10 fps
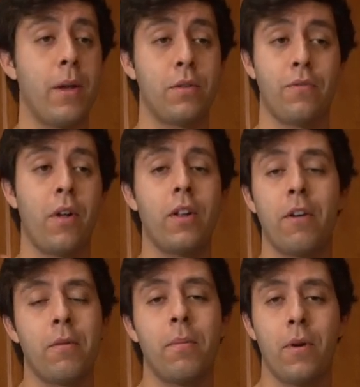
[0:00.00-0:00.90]
It was falling
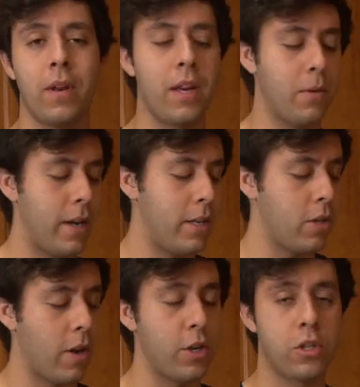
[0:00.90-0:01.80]
off the bone anyway,
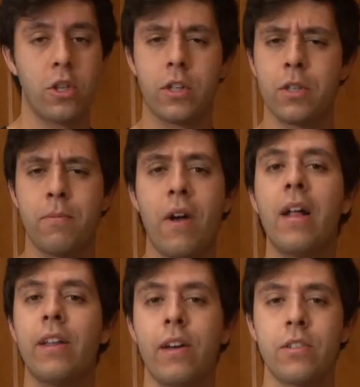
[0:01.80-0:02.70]
so I just took some fat
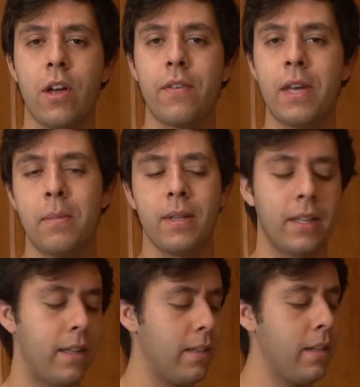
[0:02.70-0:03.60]
layers off, keep it
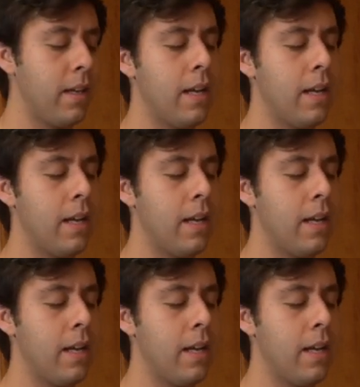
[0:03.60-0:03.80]
lean.